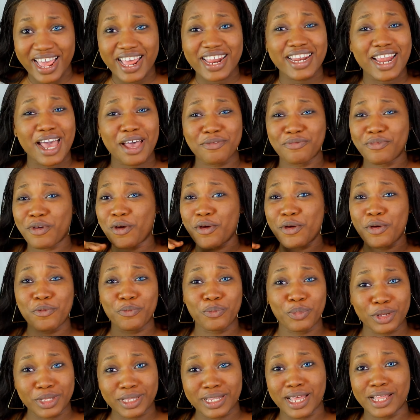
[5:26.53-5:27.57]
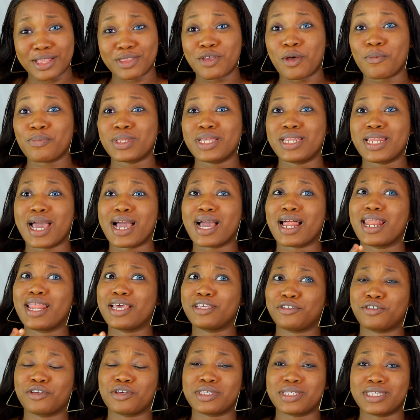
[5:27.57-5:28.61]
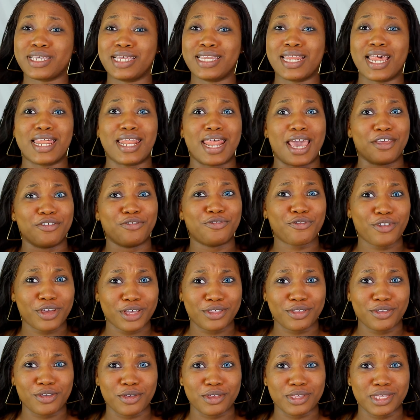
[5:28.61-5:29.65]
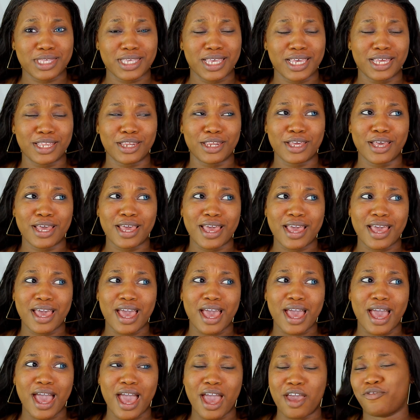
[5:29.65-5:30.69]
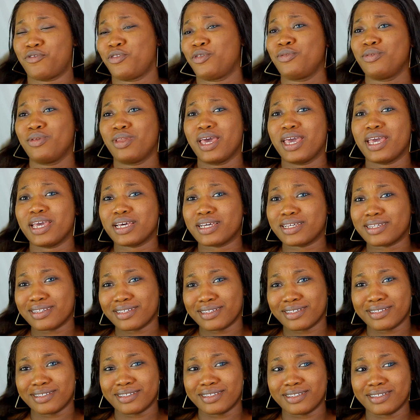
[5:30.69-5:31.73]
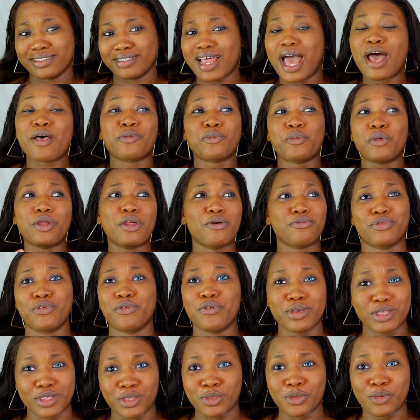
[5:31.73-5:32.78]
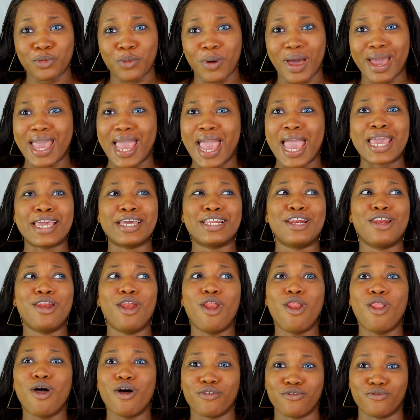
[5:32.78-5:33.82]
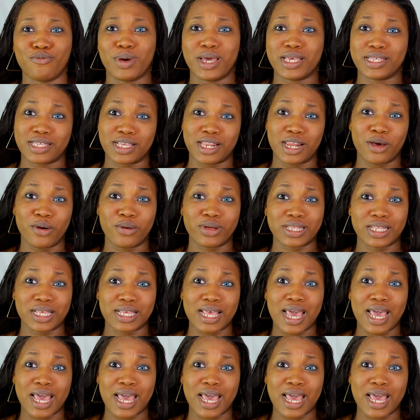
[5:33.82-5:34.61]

That's very important. Something that cleanses your skin and hydrates your skin. I feel like that's one of the reasons why I love micellar water.